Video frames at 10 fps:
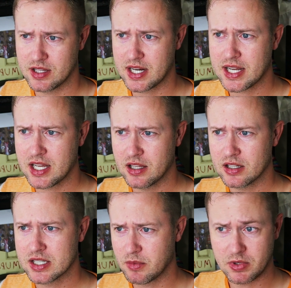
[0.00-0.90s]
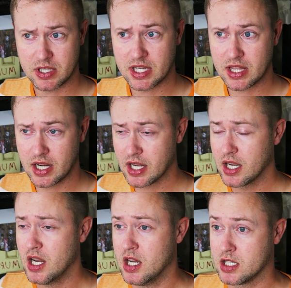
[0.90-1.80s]
the night killer, something like
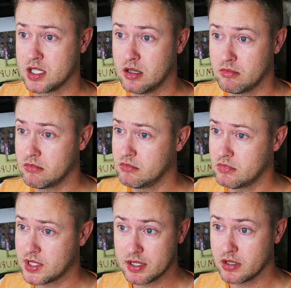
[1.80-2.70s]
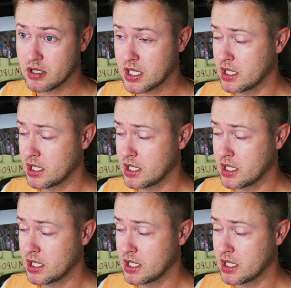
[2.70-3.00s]
that? Some serial